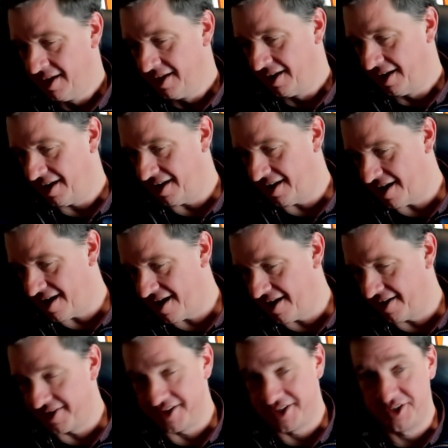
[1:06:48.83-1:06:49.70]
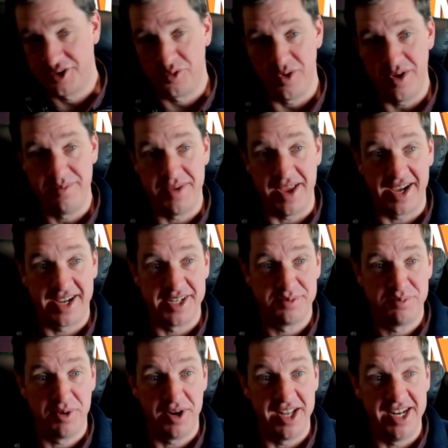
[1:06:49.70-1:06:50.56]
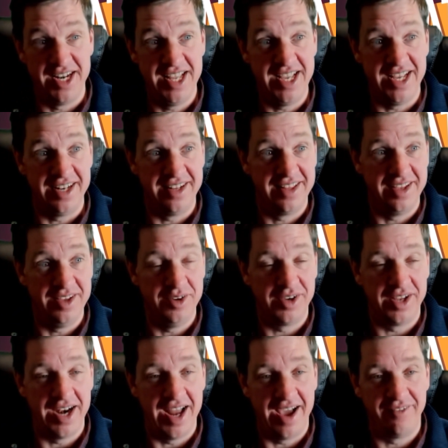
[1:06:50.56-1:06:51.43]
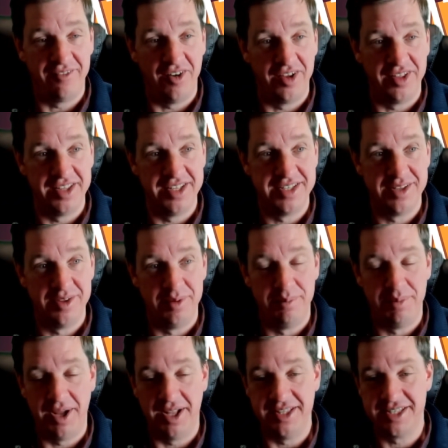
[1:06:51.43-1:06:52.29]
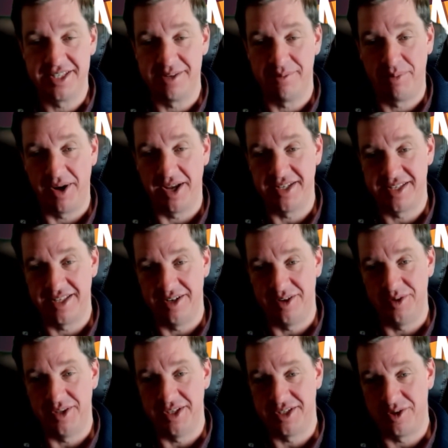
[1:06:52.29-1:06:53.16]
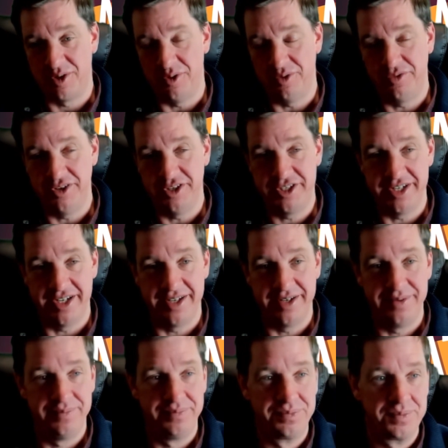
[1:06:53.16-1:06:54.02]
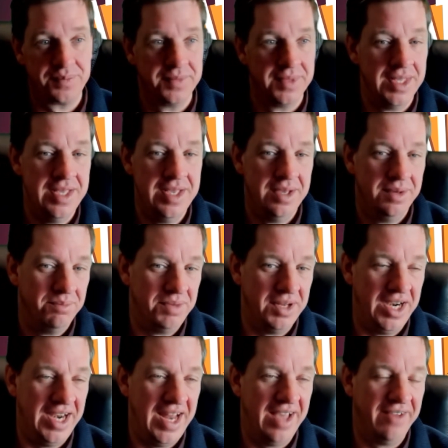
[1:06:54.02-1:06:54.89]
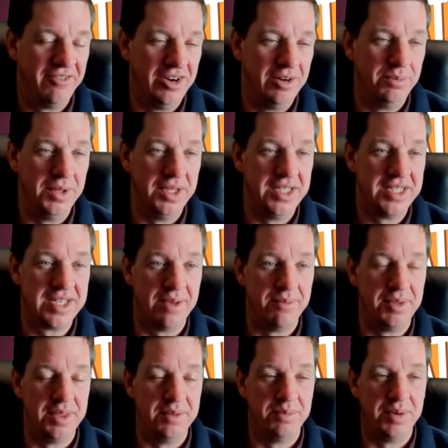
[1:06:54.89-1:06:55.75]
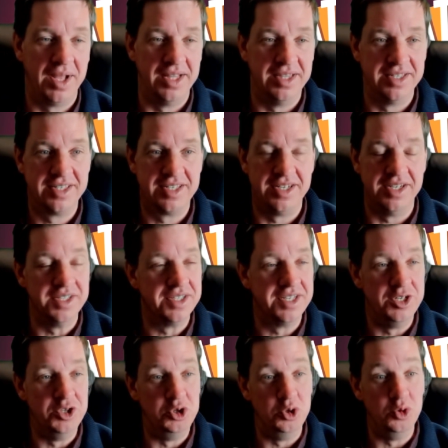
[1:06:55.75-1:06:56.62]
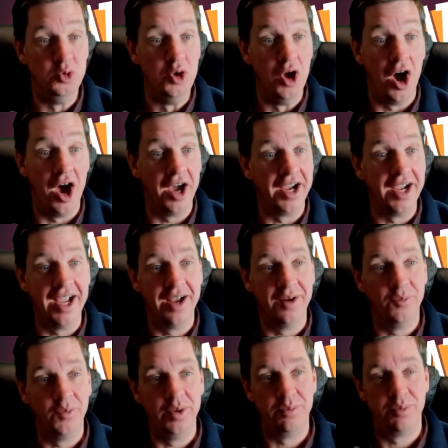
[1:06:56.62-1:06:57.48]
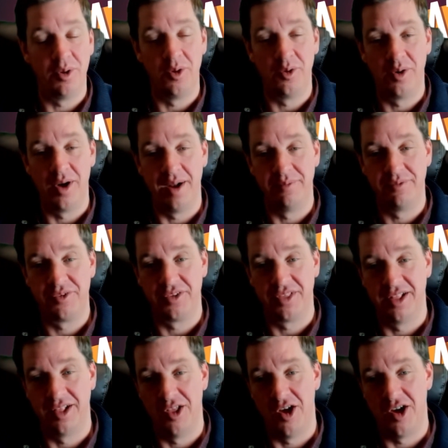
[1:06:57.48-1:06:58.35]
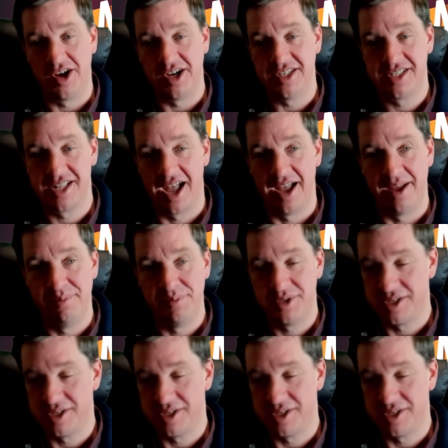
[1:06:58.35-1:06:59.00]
Oh, the Stream Deck is pretty neat that you can have all these little buttons to press to do this goofy shit. But inevitably, some of the buttons just do not get reprogrammed for the longest time.